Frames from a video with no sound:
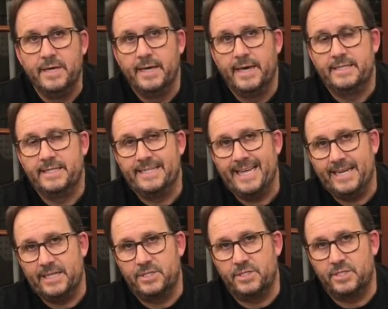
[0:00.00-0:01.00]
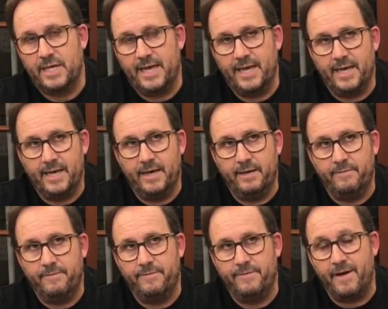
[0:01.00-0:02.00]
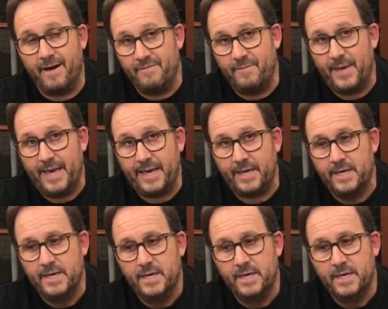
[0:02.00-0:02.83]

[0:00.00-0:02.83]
It's a 10S 5 pack.